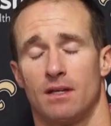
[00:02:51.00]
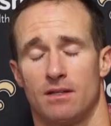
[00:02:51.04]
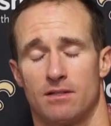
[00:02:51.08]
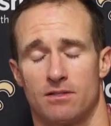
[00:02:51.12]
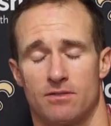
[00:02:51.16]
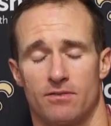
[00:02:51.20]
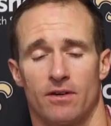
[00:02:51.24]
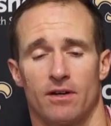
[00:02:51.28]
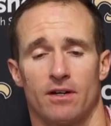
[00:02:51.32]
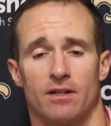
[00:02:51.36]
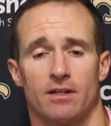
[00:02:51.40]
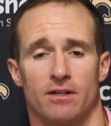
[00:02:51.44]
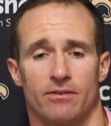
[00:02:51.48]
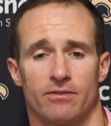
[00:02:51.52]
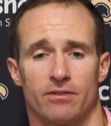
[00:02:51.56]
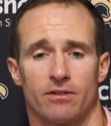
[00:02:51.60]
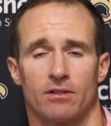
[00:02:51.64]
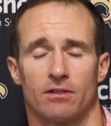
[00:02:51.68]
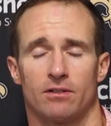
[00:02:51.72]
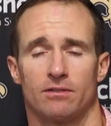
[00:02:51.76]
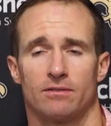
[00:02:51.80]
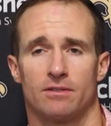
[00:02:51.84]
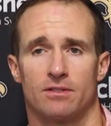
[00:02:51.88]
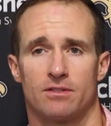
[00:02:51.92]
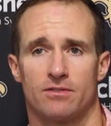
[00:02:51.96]
It's very
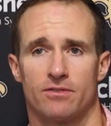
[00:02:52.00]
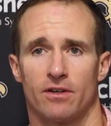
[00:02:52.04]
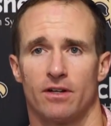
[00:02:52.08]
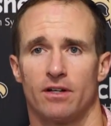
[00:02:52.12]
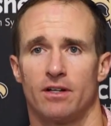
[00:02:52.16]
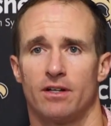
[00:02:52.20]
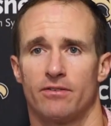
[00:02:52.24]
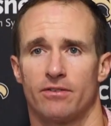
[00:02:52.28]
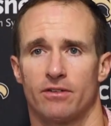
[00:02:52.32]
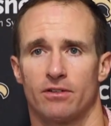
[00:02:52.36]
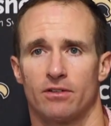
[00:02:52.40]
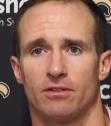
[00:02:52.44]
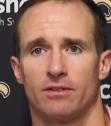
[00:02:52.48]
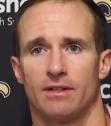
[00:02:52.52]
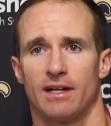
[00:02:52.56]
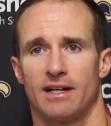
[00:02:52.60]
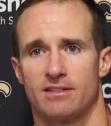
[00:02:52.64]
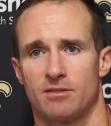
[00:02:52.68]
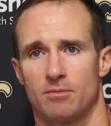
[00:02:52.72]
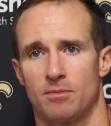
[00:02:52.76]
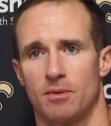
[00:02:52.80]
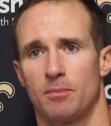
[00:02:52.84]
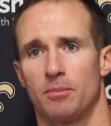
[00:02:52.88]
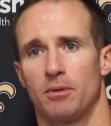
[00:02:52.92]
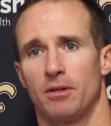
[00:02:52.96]
difficult. It's very difficult not
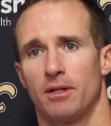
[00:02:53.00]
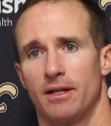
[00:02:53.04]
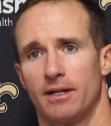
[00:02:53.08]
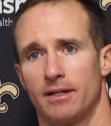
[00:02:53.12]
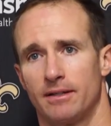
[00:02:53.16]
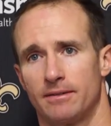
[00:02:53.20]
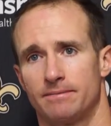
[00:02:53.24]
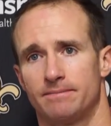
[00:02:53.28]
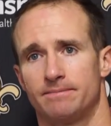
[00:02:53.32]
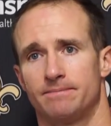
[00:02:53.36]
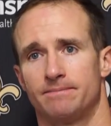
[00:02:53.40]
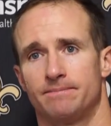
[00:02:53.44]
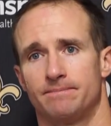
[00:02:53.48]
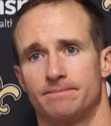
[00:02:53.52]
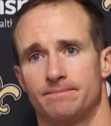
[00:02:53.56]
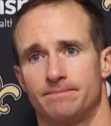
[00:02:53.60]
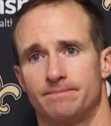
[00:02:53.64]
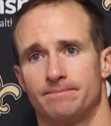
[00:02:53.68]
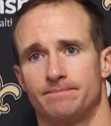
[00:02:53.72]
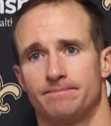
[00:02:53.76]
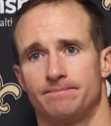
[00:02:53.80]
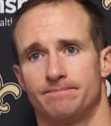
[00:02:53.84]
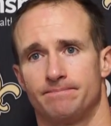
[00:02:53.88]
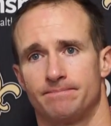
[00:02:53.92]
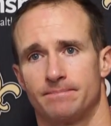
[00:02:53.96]
to be playing.
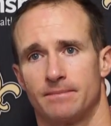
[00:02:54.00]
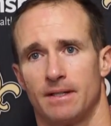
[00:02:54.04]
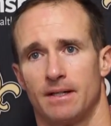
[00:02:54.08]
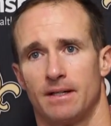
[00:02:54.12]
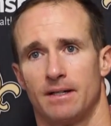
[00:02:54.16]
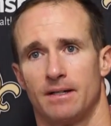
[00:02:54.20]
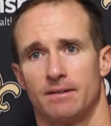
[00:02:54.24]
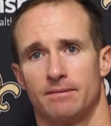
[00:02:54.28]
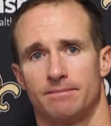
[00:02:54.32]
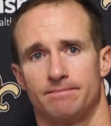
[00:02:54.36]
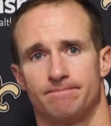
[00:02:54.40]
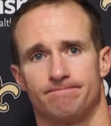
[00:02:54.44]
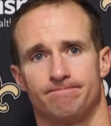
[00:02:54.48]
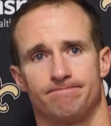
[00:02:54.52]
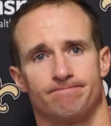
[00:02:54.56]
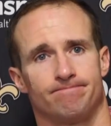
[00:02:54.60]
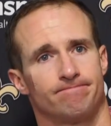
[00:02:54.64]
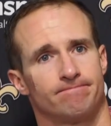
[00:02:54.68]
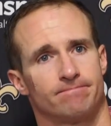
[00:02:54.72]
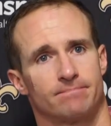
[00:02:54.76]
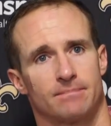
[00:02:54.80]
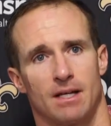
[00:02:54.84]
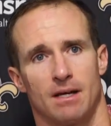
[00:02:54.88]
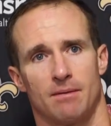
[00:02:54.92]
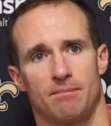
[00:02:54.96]
I'm
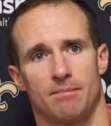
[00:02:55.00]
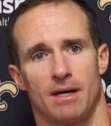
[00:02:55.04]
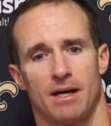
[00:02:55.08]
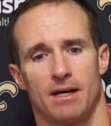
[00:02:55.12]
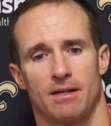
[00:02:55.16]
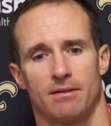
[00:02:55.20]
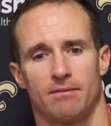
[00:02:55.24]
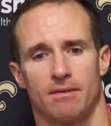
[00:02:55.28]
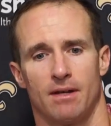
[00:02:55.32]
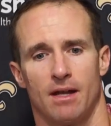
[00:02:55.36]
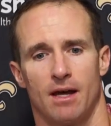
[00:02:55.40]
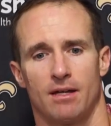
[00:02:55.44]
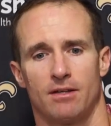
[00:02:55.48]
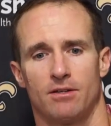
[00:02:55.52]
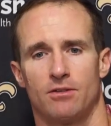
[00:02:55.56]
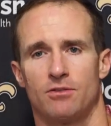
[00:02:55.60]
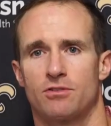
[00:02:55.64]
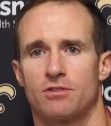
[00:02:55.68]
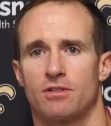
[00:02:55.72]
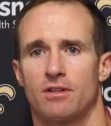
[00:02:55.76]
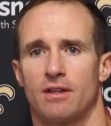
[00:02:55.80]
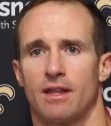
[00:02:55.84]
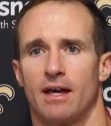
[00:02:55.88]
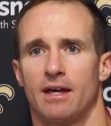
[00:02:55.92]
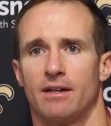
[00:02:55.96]
not
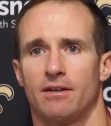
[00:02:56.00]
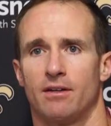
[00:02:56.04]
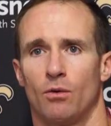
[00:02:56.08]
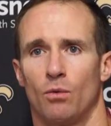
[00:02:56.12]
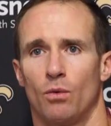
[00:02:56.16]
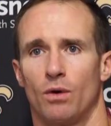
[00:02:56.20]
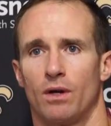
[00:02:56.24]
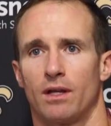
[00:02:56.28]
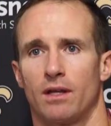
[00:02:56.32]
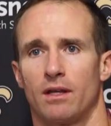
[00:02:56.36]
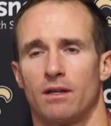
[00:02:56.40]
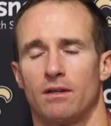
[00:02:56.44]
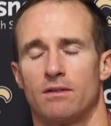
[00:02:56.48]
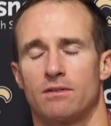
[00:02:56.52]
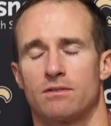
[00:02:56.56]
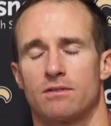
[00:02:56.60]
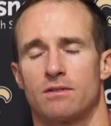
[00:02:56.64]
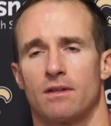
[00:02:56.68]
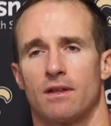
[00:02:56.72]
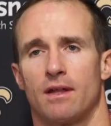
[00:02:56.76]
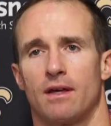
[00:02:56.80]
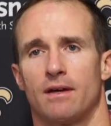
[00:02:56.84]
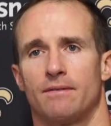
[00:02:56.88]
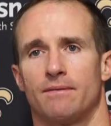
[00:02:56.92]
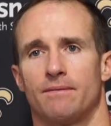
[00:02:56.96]
used to that. Don't want to get used
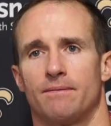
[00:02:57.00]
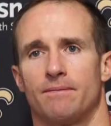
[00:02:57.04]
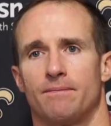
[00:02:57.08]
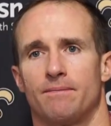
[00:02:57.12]
to that.